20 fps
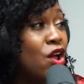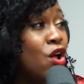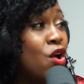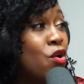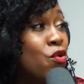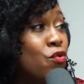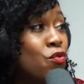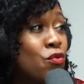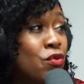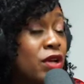
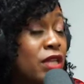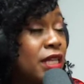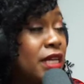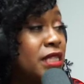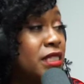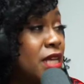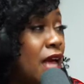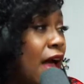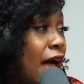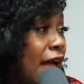
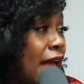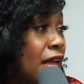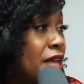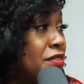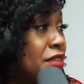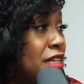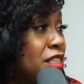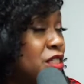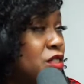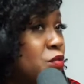really tight
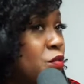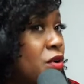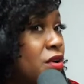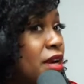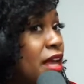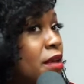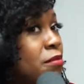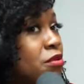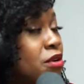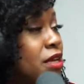and they just
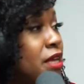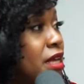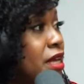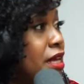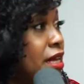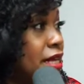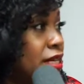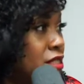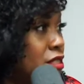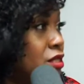weren't able to
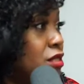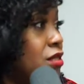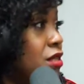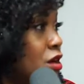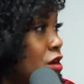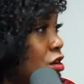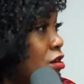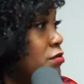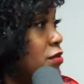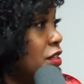get into
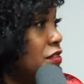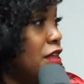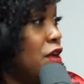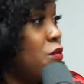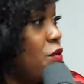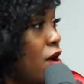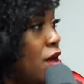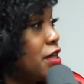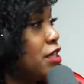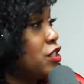the homes that they
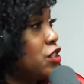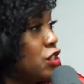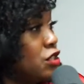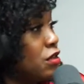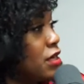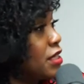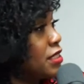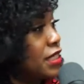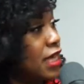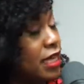wanted
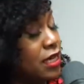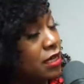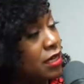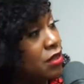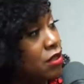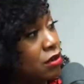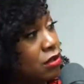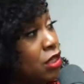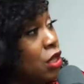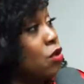to because
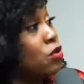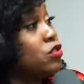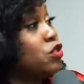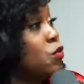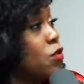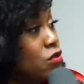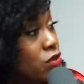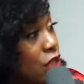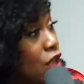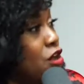their loans
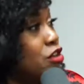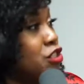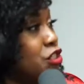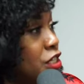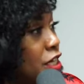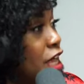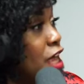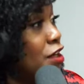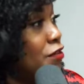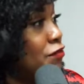weren't large
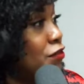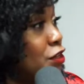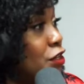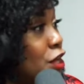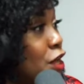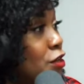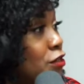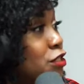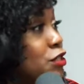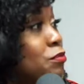enough, you
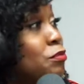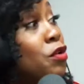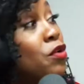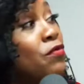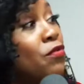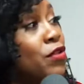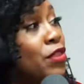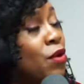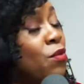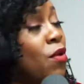know, to
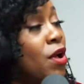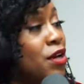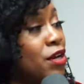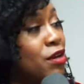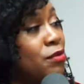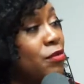move where they wanted to move.